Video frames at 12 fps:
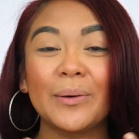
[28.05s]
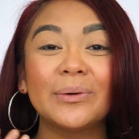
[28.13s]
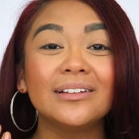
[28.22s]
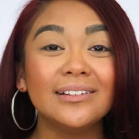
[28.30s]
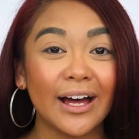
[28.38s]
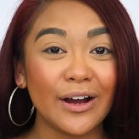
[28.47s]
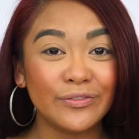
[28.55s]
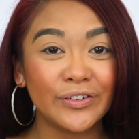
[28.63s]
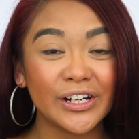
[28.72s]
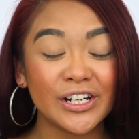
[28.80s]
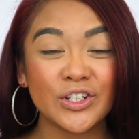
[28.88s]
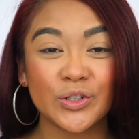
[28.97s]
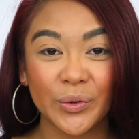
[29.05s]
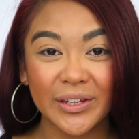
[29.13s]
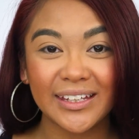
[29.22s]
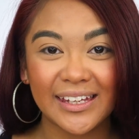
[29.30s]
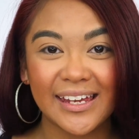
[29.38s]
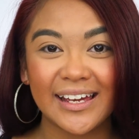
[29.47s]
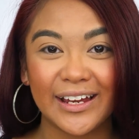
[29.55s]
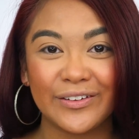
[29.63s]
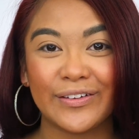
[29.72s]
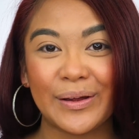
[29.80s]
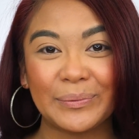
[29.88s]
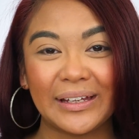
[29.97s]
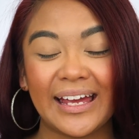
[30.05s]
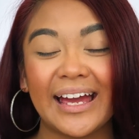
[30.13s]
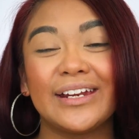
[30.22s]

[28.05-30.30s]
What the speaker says: I would love for you to join the Kikay family.